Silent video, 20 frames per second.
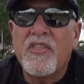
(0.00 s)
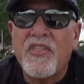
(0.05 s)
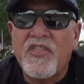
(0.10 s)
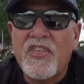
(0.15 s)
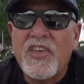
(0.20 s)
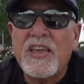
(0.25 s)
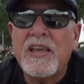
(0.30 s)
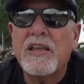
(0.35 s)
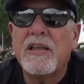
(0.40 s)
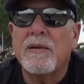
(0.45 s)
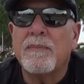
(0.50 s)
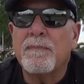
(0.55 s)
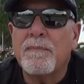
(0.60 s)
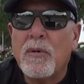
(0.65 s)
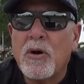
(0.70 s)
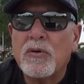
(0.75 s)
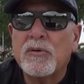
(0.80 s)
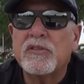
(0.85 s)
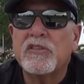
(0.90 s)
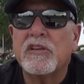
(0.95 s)
the
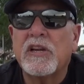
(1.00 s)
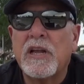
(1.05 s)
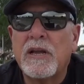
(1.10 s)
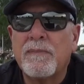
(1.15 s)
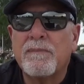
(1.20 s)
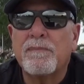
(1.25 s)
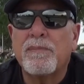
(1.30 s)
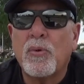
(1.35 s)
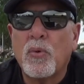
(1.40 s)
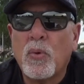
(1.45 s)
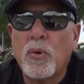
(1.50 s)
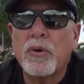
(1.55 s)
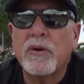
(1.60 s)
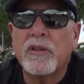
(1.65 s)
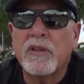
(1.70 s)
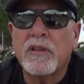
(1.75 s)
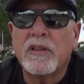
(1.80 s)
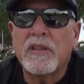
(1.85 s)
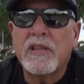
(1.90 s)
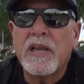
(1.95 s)
most important